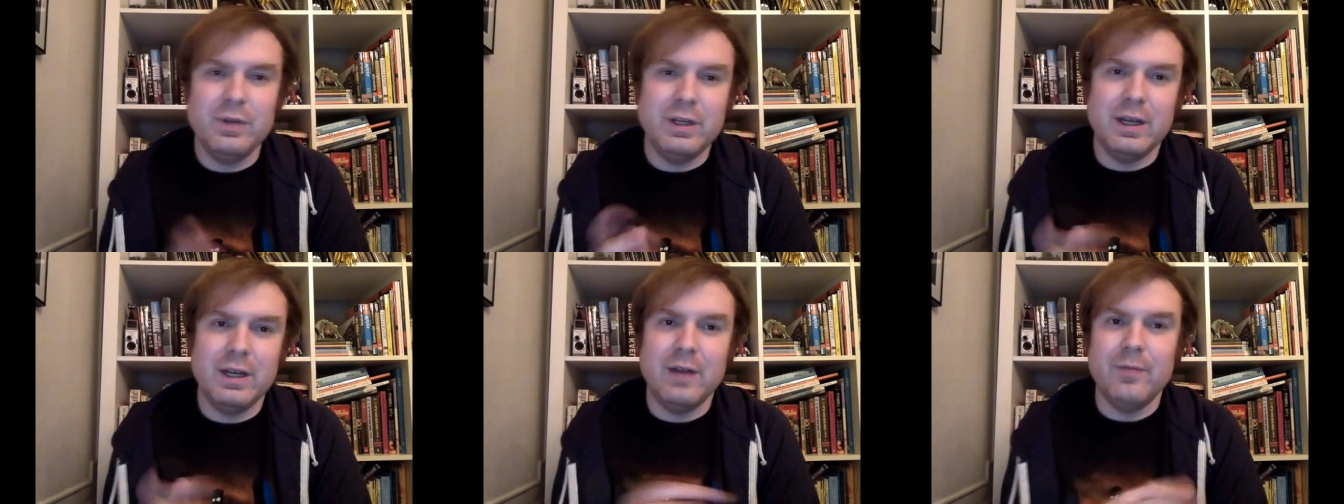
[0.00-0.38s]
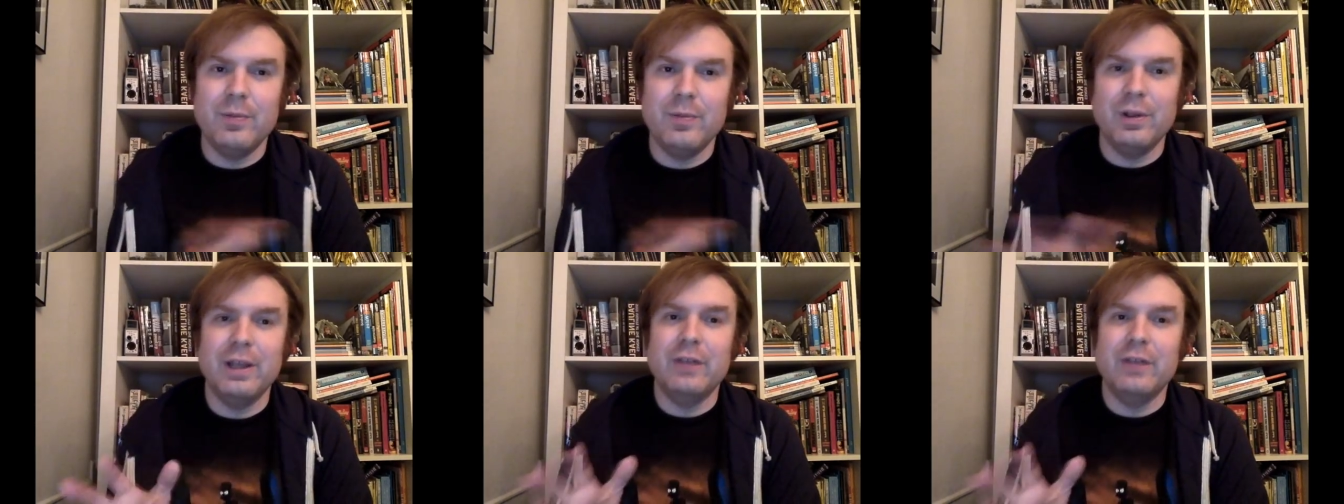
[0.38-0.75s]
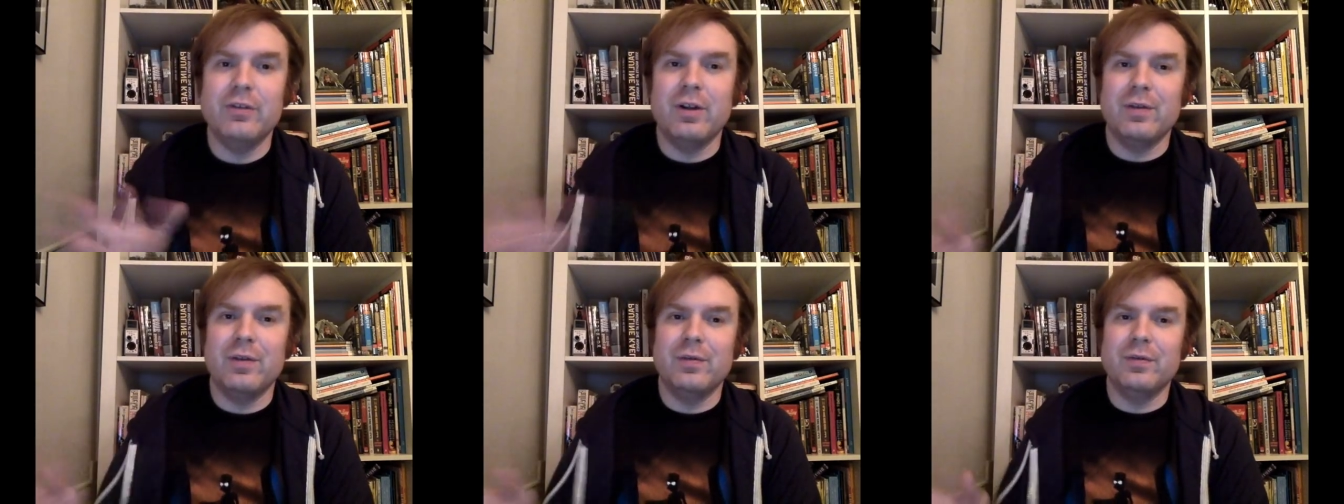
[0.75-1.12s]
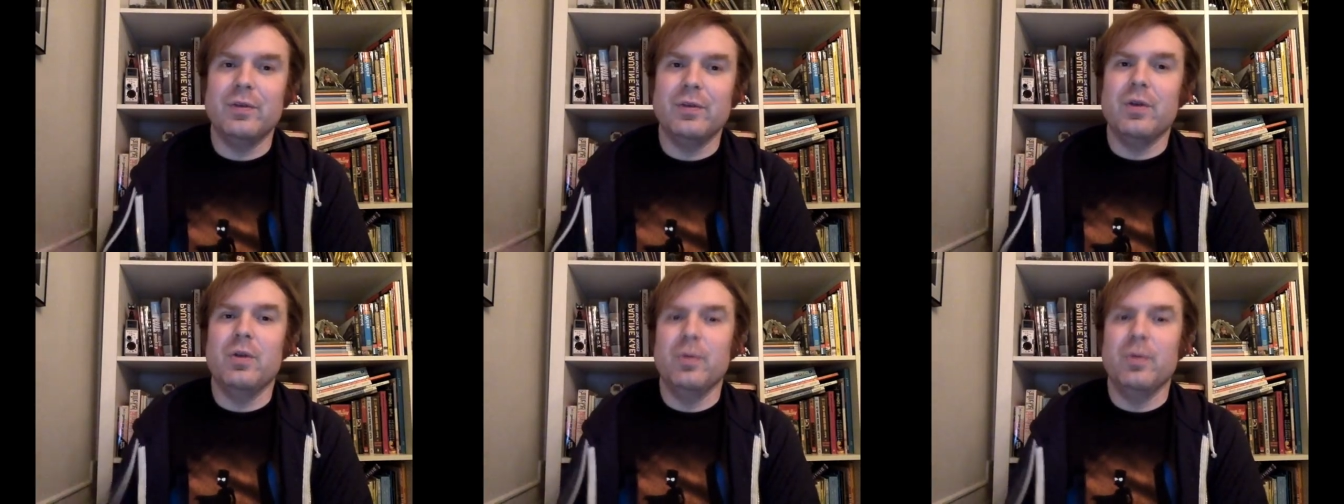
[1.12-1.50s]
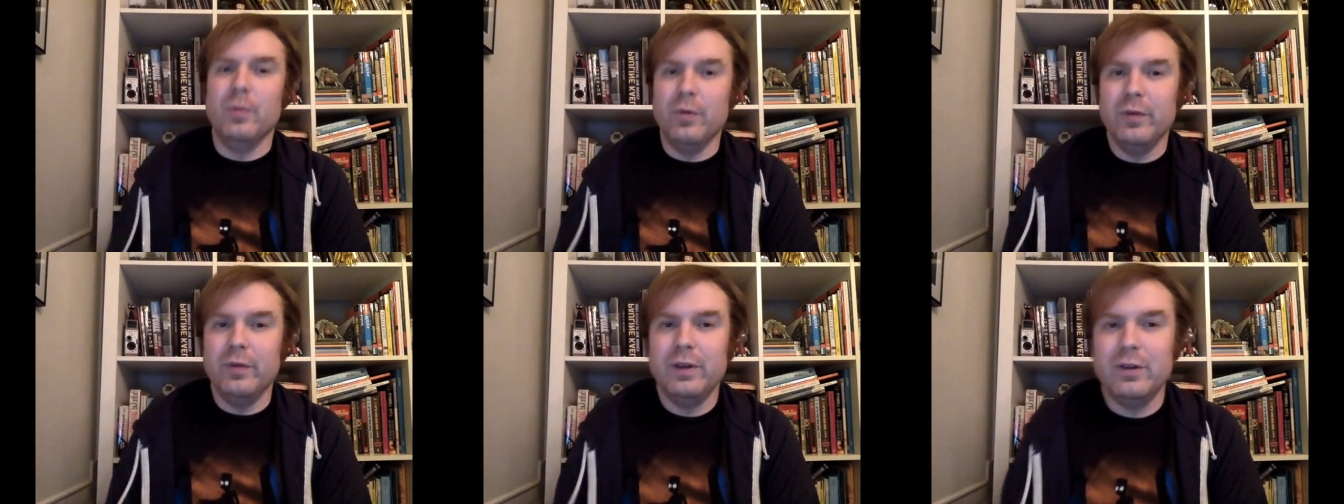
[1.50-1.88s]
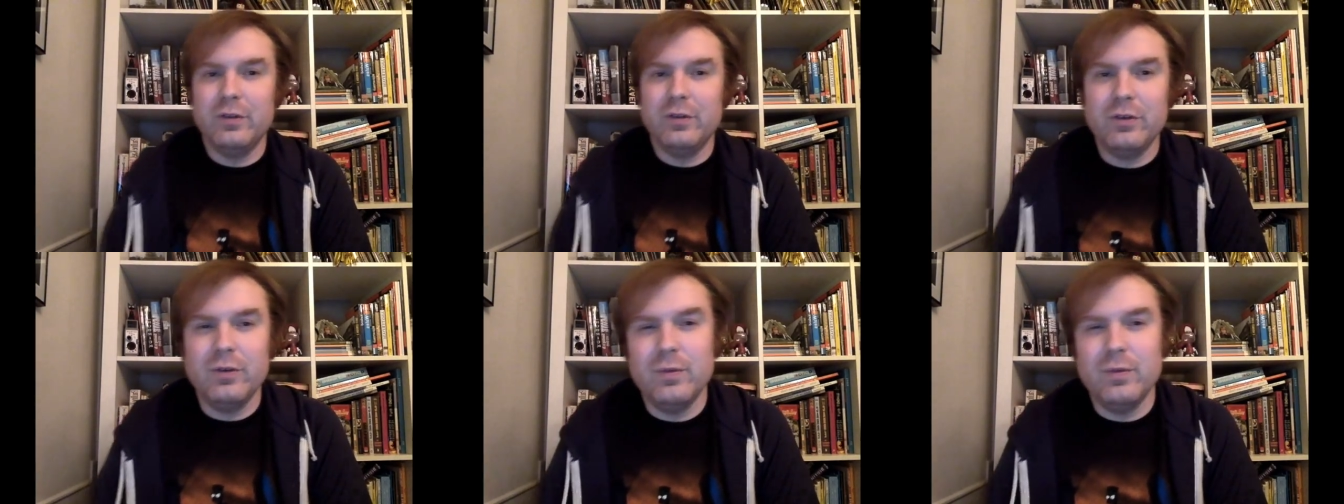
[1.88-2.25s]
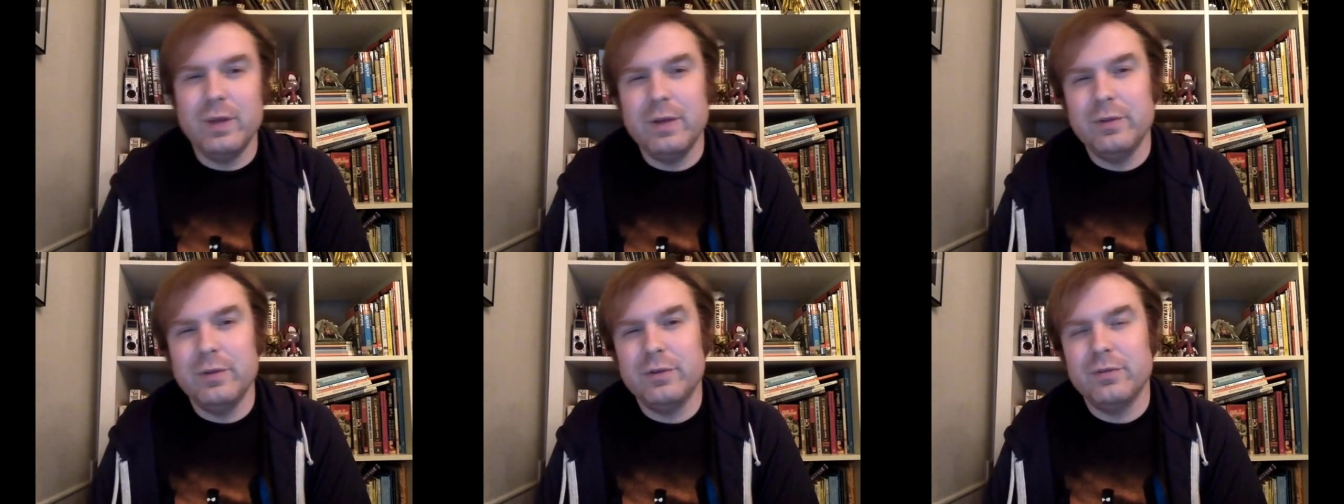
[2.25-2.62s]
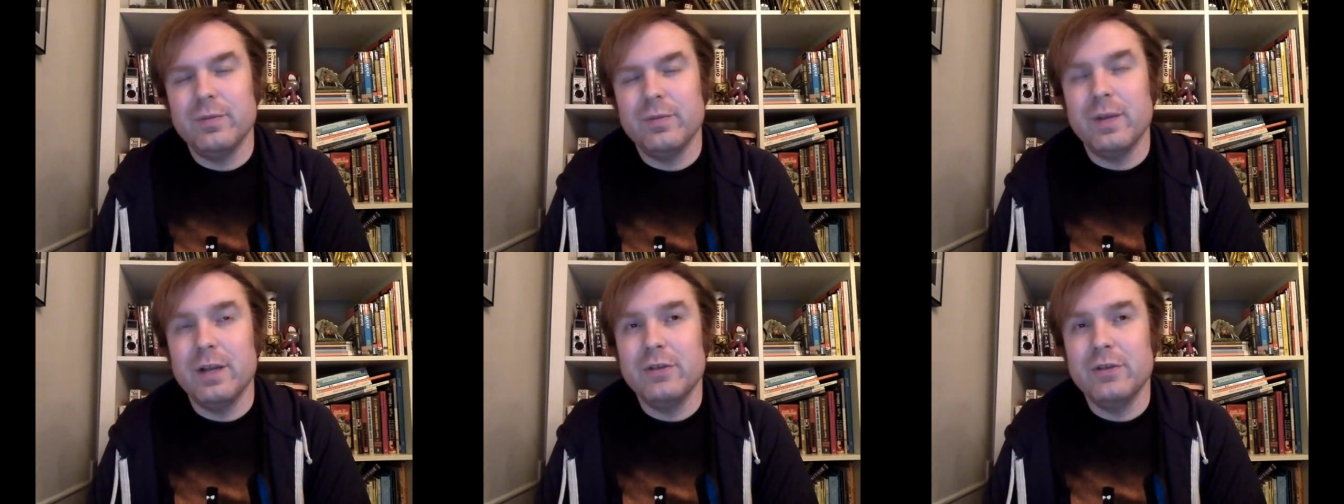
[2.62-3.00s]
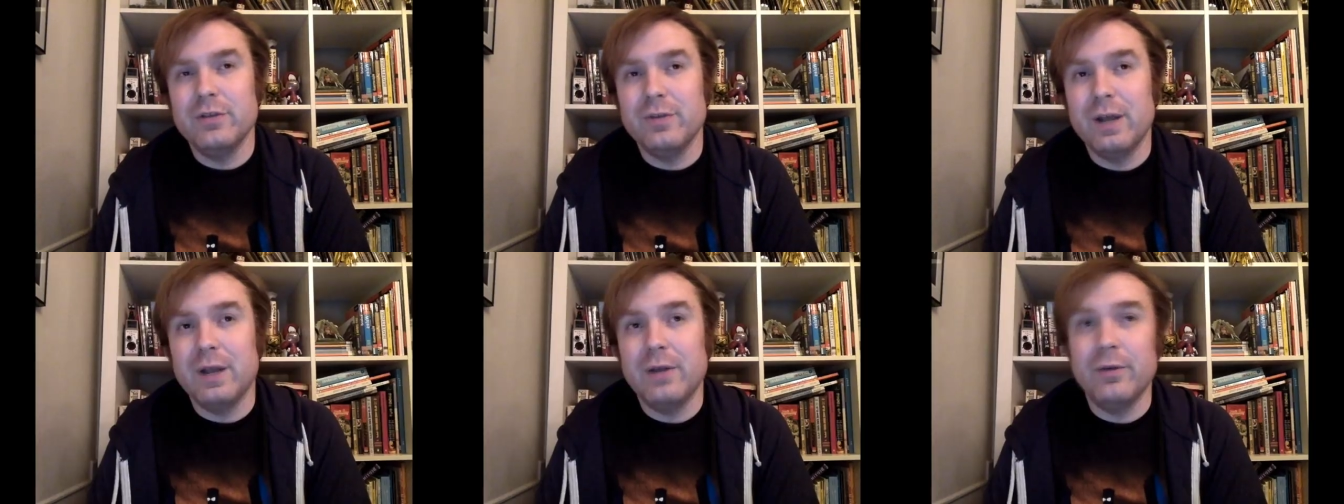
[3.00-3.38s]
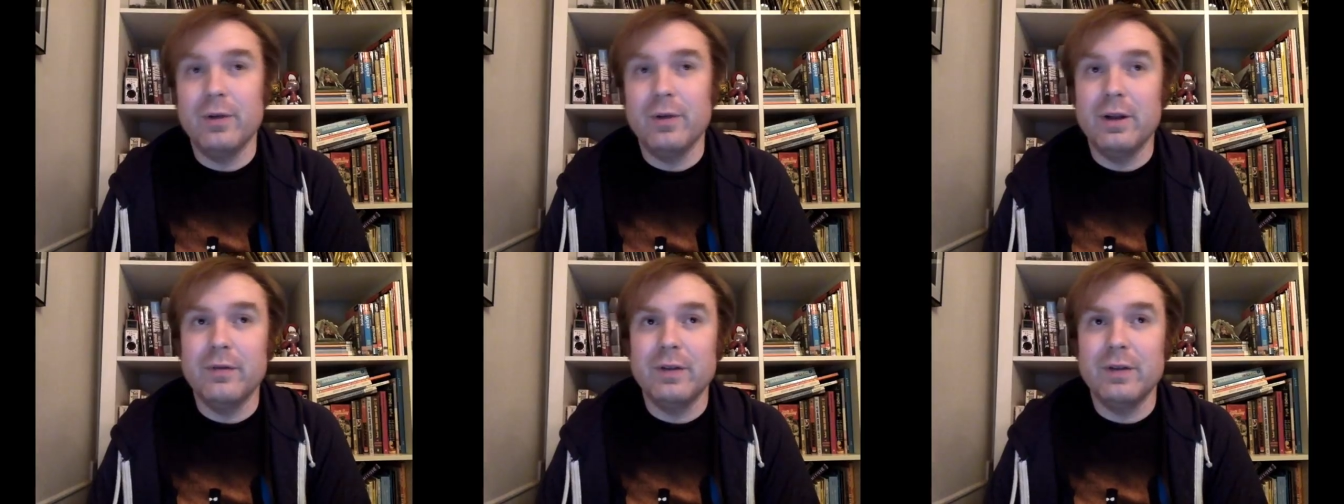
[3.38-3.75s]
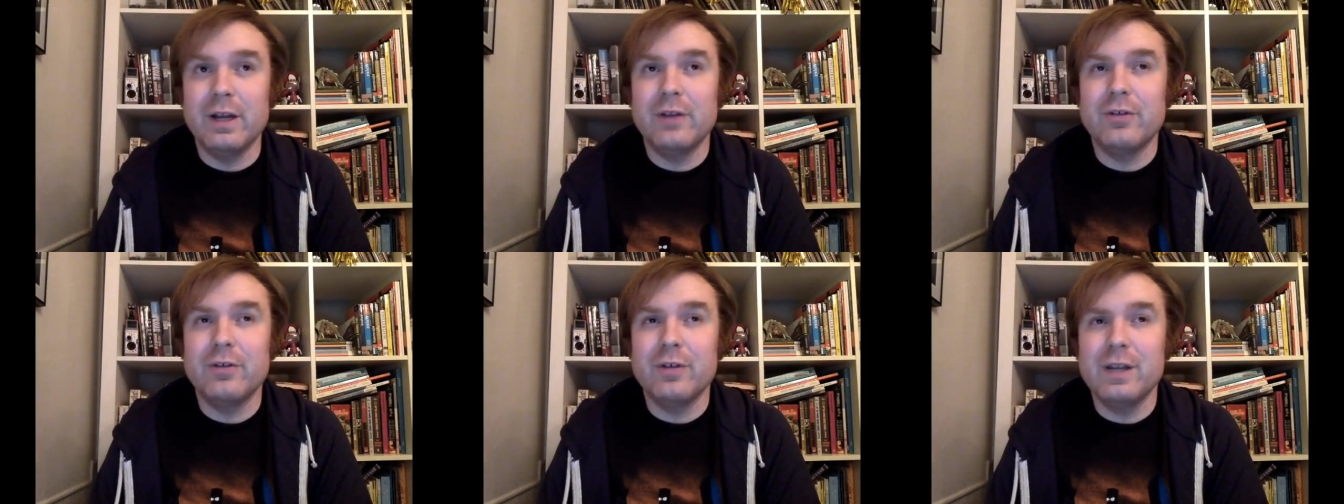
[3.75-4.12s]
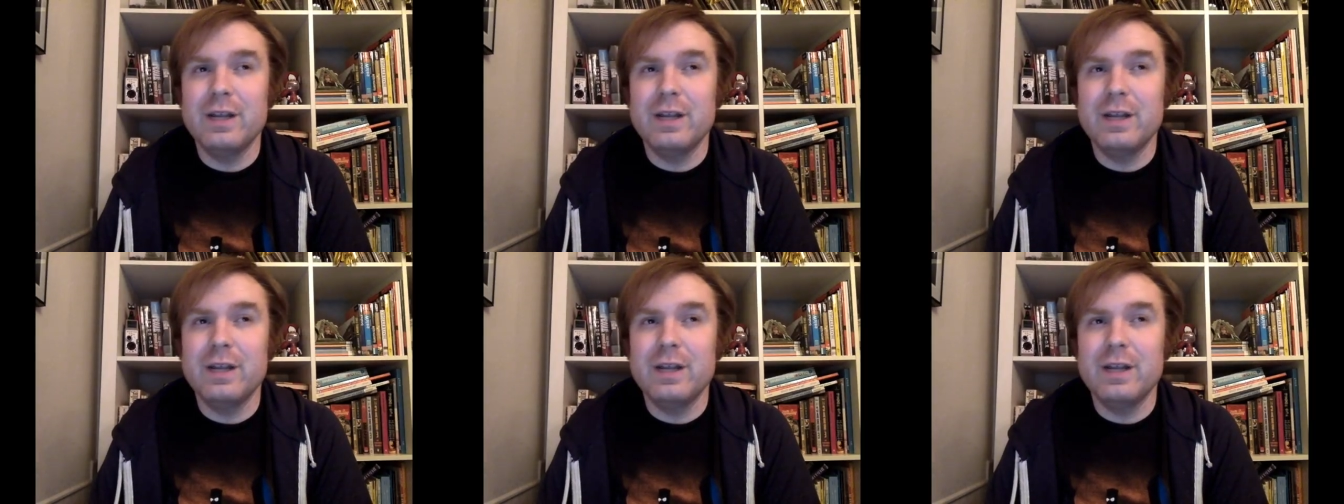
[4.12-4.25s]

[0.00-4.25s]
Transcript: He kind of plays off of the whole movie in a certain way, which reminds you how great of an actor